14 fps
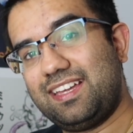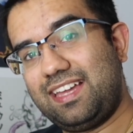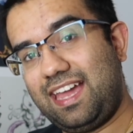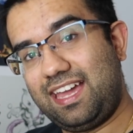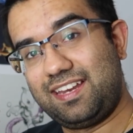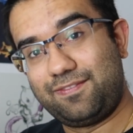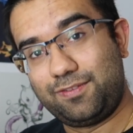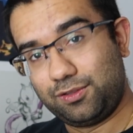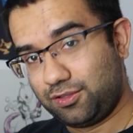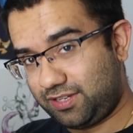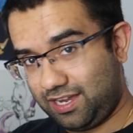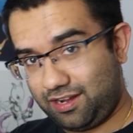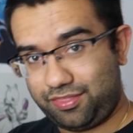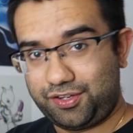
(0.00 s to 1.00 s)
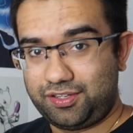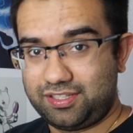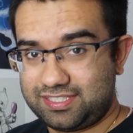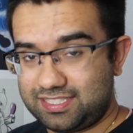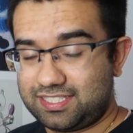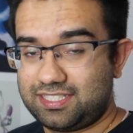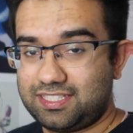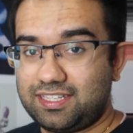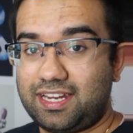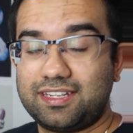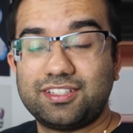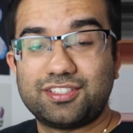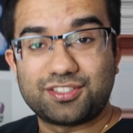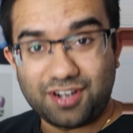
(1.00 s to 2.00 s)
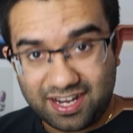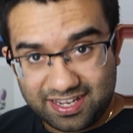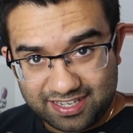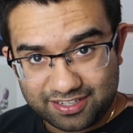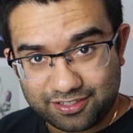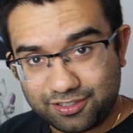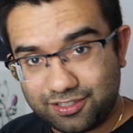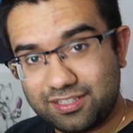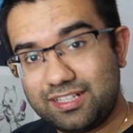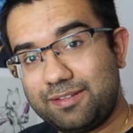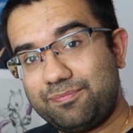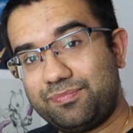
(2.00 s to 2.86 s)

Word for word: And if you look at a 30, 60, 90 triangle,